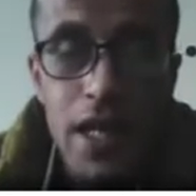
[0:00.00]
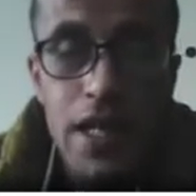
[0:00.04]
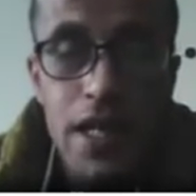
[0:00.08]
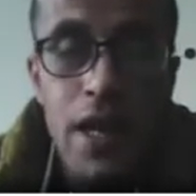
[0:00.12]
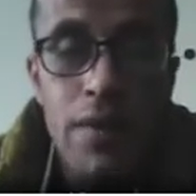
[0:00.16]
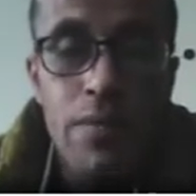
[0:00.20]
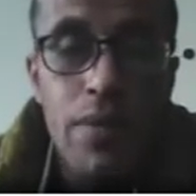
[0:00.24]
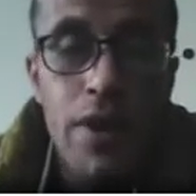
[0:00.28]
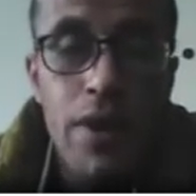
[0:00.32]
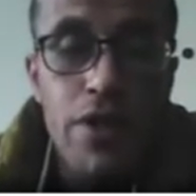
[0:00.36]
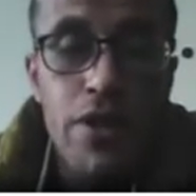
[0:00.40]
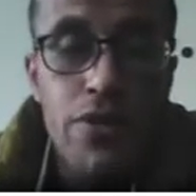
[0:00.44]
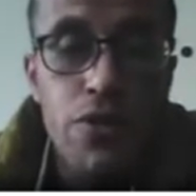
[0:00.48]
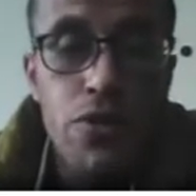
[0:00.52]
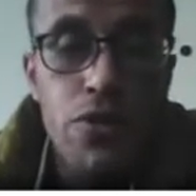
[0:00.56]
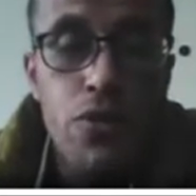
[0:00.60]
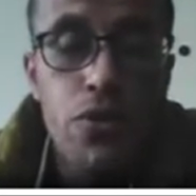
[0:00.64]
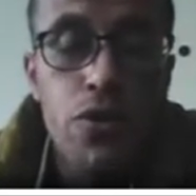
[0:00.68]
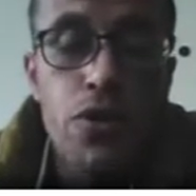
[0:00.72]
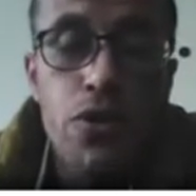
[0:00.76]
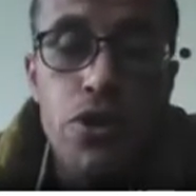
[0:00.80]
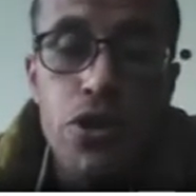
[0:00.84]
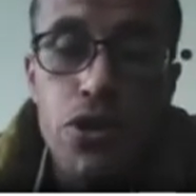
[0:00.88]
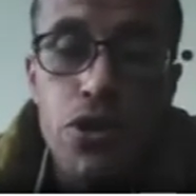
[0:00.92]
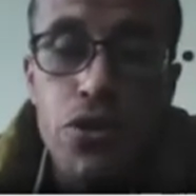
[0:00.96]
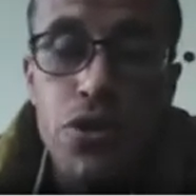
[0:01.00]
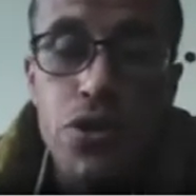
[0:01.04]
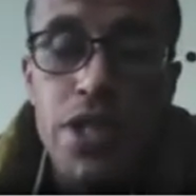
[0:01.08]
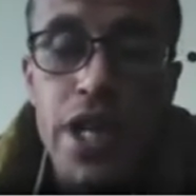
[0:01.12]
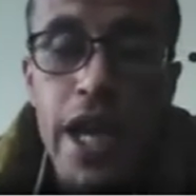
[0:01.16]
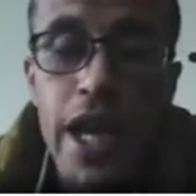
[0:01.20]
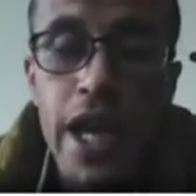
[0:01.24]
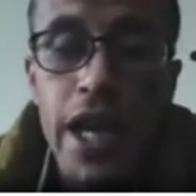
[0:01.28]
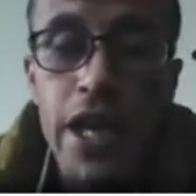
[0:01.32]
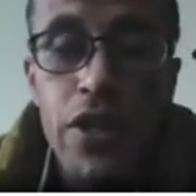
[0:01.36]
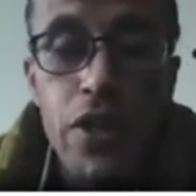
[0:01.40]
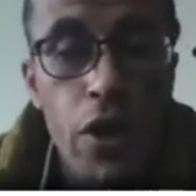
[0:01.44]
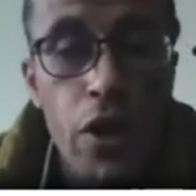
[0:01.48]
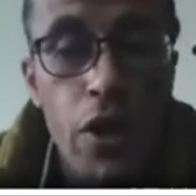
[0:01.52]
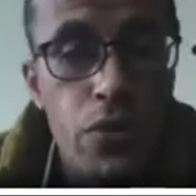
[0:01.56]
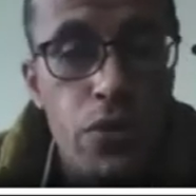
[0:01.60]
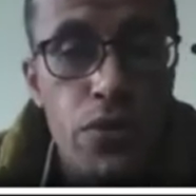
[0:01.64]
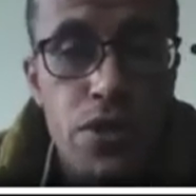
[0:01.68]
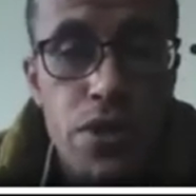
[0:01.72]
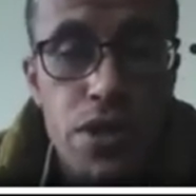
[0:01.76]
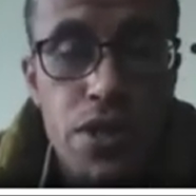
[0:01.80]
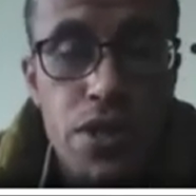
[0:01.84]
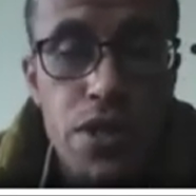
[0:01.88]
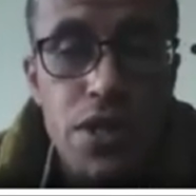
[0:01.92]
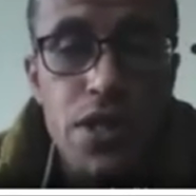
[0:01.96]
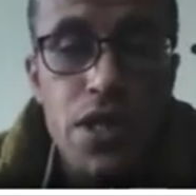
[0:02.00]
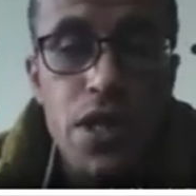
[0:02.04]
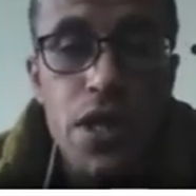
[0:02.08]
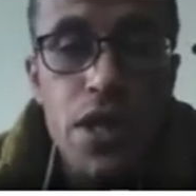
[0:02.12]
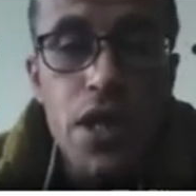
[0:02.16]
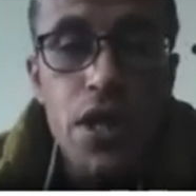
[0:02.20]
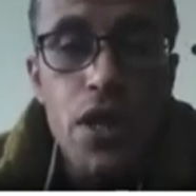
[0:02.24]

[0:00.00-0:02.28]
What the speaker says: Number two, you should take notes.